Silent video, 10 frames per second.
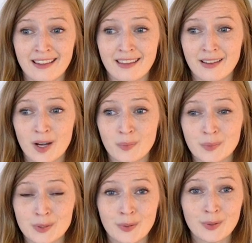I think a lot of
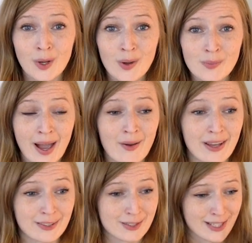people don't know about,
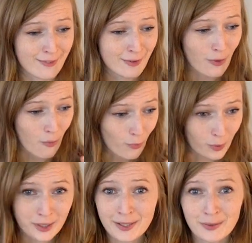and there's never a
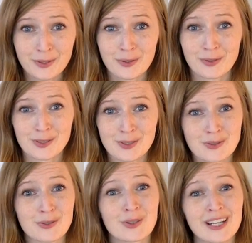warning when you go to the
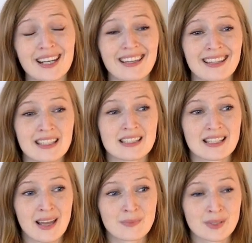store, is
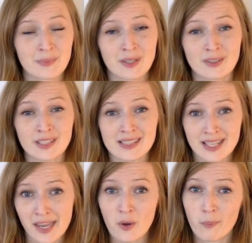um, something called a
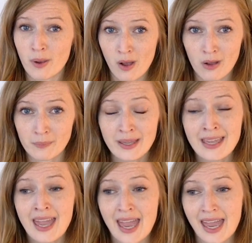sago palm,
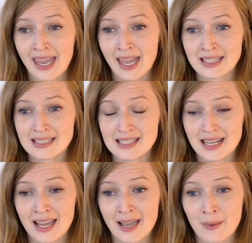and
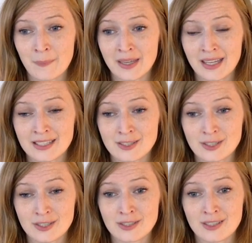um, it's
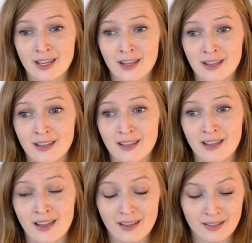just a, uh,
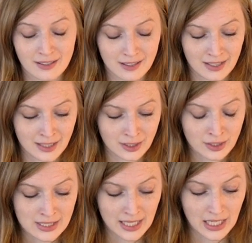a, uh, it
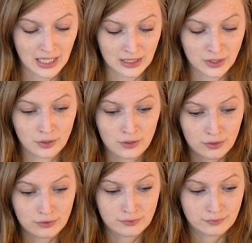looks like a
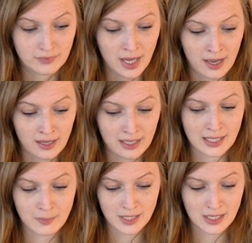little uh,
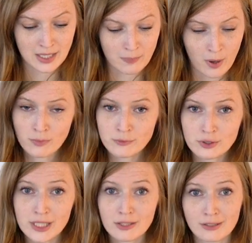itty bitty palm
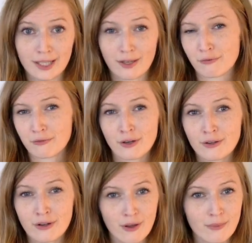tree or like a
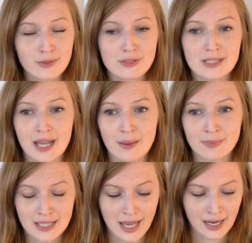fern almost. Um,
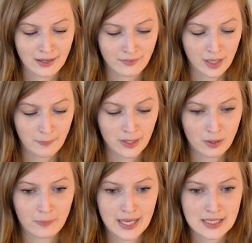it's got kind of like a
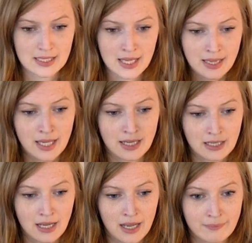bigger base and
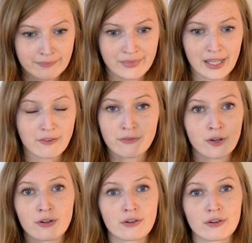then um, like
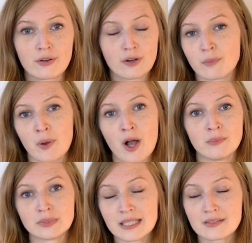fern or, or
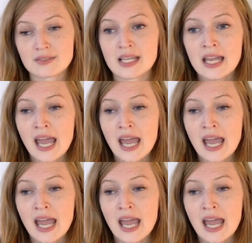palm leaves.